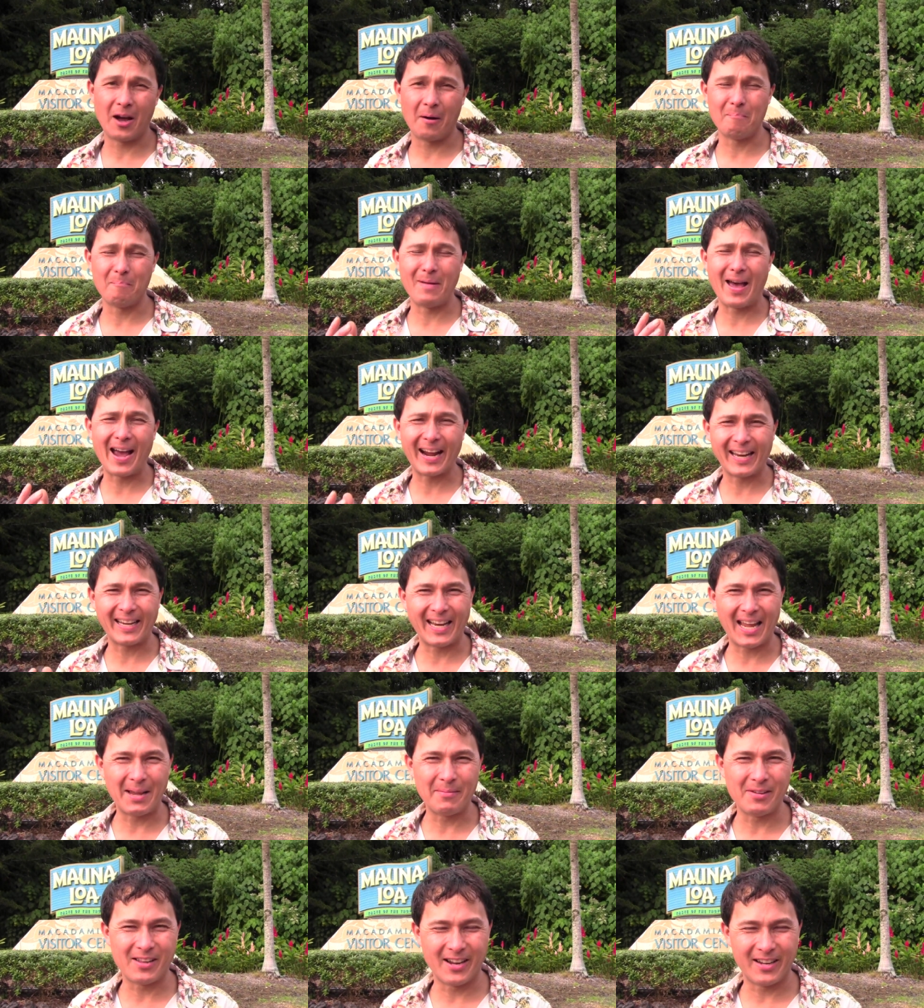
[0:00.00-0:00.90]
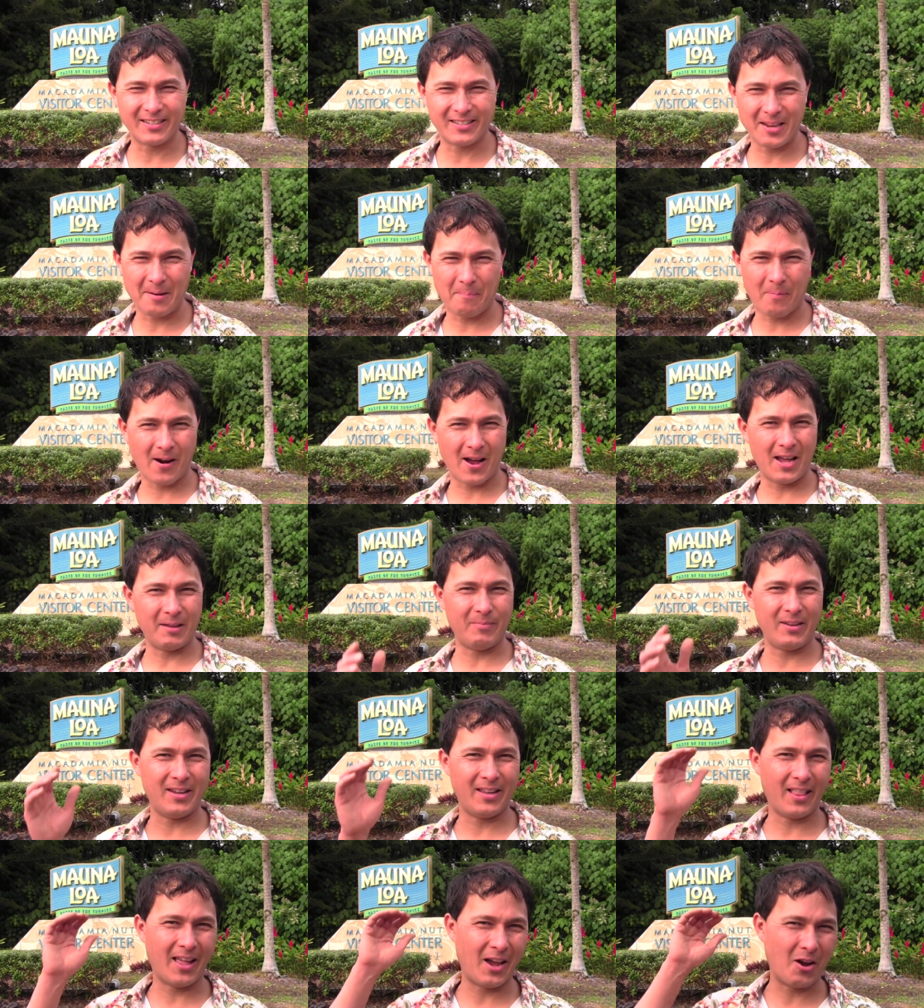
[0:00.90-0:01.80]
Now macadamia nuts, they probably
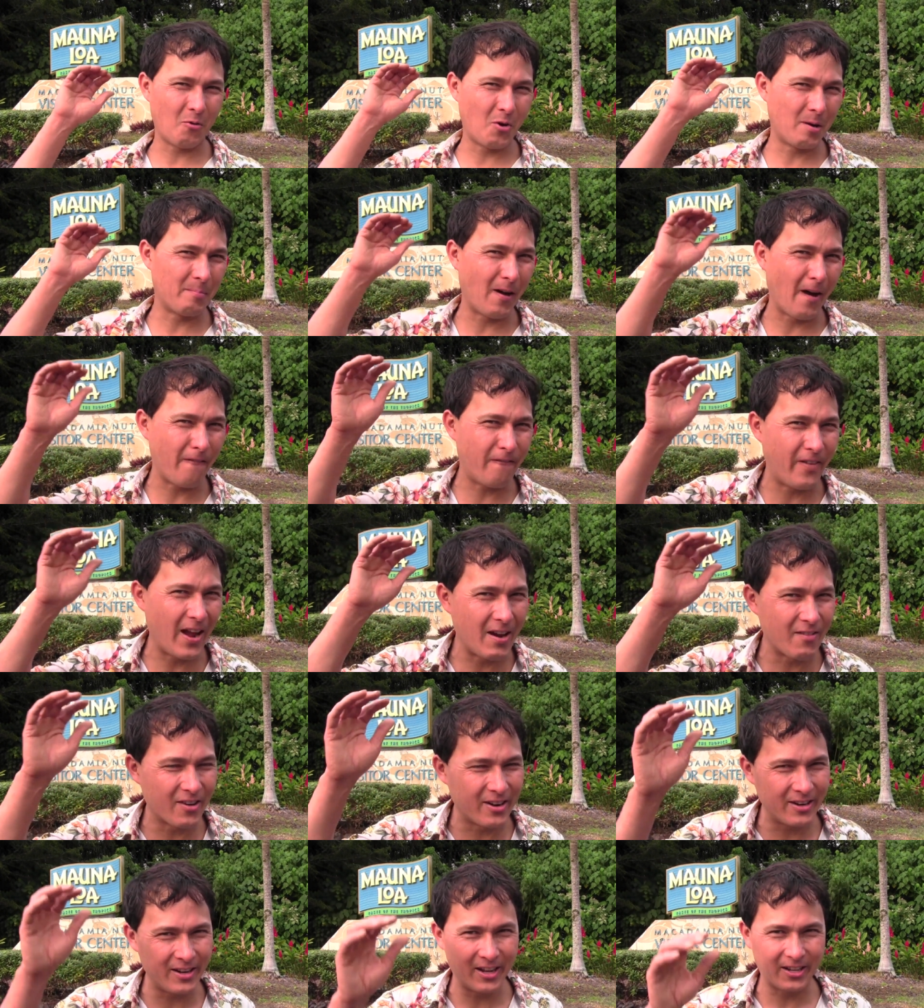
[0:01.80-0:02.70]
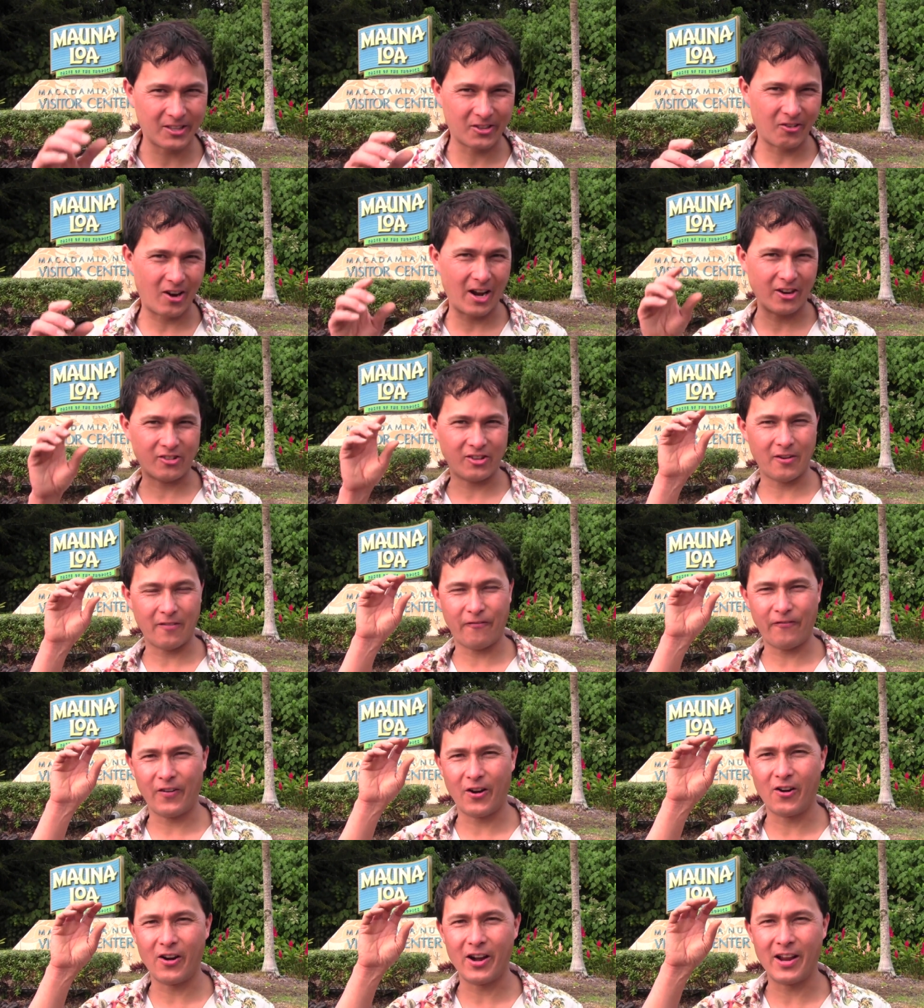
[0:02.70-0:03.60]
be like one of my favorite nuts. They're actually a
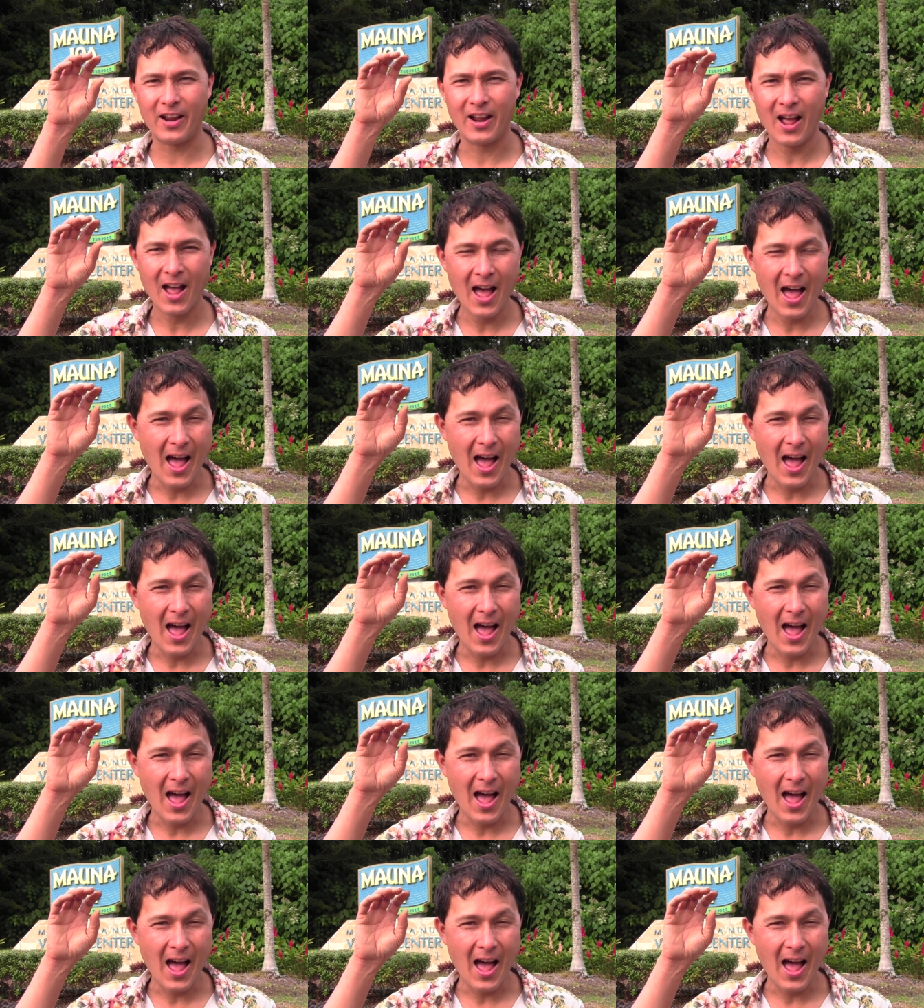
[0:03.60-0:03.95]
very